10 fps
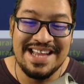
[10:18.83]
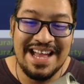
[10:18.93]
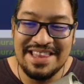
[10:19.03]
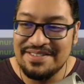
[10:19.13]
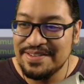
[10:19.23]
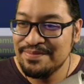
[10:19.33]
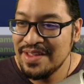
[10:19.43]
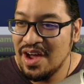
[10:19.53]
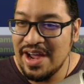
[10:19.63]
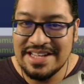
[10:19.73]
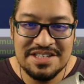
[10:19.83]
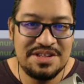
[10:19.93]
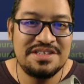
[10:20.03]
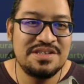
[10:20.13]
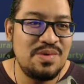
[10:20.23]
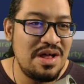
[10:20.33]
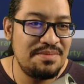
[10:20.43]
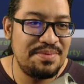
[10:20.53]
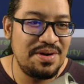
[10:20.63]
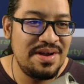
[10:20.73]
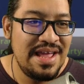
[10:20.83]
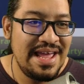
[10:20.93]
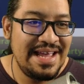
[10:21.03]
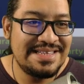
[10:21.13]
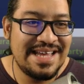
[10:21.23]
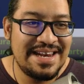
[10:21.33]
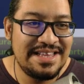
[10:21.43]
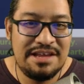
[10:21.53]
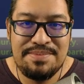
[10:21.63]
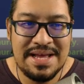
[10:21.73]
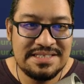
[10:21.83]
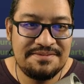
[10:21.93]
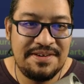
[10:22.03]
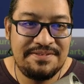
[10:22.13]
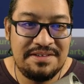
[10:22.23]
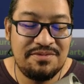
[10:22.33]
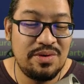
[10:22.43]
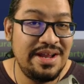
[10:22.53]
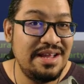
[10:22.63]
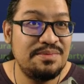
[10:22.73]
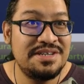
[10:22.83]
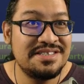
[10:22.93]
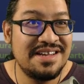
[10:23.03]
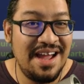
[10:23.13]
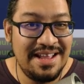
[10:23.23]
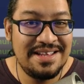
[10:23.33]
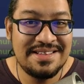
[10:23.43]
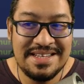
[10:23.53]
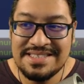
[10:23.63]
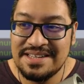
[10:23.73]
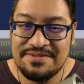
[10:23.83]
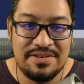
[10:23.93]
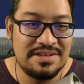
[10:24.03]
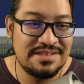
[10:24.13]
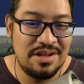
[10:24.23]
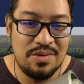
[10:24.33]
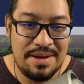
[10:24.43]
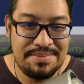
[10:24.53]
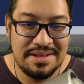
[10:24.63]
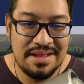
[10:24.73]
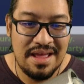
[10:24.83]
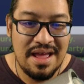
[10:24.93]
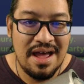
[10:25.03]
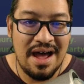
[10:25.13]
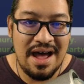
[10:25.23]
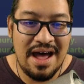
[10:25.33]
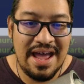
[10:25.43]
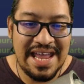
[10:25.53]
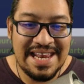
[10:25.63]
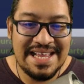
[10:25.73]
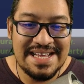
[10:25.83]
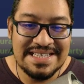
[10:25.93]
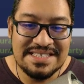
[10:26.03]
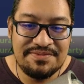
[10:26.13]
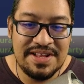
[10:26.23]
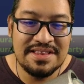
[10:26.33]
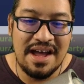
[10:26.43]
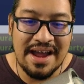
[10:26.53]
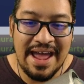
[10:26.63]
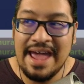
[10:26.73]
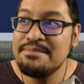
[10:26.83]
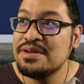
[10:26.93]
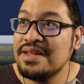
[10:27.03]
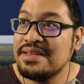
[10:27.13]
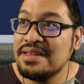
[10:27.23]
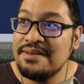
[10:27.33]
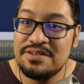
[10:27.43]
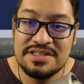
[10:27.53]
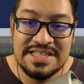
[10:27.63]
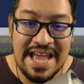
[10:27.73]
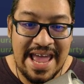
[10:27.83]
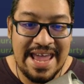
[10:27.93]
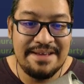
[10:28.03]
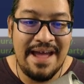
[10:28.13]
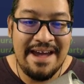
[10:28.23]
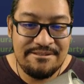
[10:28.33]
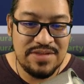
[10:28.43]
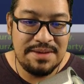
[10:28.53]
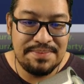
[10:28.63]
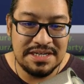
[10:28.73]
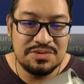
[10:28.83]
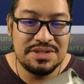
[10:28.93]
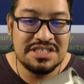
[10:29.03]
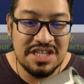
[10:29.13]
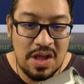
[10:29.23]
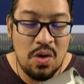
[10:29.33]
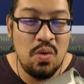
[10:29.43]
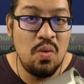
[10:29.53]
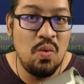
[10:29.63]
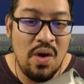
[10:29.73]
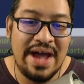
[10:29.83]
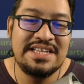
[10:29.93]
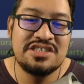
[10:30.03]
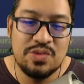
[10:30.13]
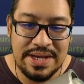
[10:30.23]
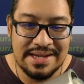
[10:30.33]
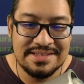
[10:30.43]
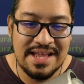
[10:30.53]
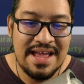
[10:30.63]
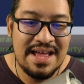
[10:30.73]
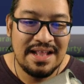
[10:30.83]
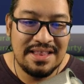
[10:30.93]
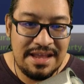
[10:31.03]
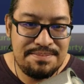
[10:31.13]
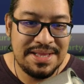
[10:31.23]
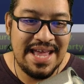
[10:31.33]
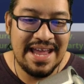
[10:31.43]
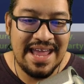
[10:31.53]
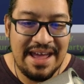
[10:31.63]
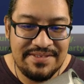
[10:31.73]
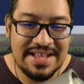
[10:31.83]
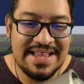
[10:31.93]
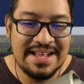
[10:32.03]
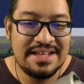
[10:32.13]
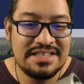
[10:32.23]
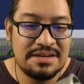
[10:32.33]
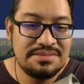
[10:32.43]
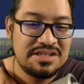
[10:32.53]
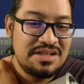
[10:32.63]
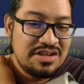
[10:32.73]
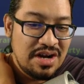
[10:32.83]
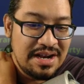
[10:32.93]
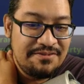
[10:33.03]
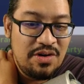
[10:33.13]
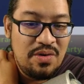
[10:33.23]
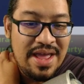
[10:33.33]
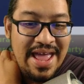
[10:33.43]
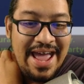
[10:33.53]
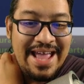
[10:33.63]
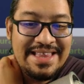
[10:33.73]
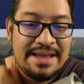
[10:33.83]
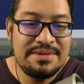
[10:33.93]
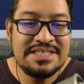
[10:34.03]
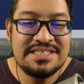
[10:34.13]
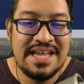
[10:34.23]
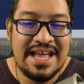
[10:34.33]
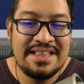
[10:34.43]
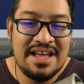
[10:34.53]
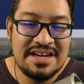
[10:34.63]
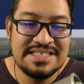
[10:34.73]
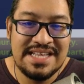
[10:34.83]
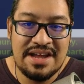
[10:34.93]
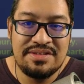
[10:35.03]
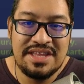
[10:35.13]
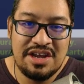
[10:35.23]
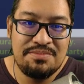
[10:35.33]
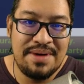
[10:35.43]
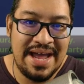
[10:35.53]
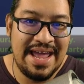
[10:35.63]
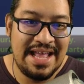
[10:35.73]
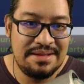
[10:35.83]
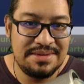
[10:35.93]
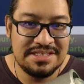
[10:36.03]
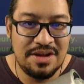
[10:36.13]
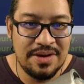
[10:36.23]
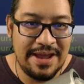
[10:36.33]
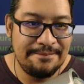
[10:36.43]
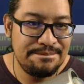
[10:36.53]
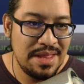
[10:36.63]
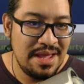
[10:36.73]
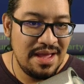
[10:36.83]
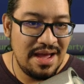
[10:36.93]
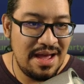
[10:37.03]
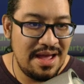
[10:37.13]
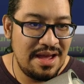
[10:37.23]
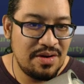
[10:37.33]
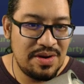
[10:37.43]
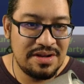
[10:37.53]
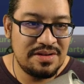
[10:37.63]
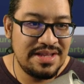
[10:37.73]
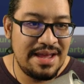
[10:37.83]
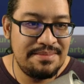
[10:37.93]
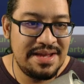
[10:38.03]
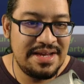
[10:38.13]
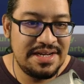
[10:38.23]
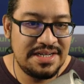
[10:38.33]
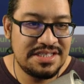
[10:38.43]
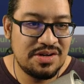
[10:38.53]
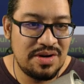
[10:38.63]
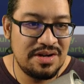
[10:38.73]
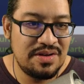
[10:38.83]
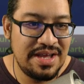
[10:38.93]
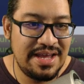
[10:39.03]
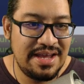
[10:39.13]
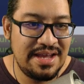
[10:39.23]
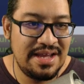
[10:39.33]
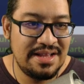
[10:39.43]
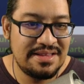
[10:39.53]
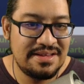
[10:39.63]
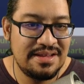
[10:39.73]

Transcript: I love it. Okay, so there's the Walloper. It's got a DPS of 1548, which is kind of decent for a slow weapon. Uh, it is Flintlock, a hammer that delivers a hefty punch with slow, wide swings. Leap attack, heavy attack that jumps to the targeted foe and damages and knocks down nearby enemies. Okay, uh, critical damage, critical hit.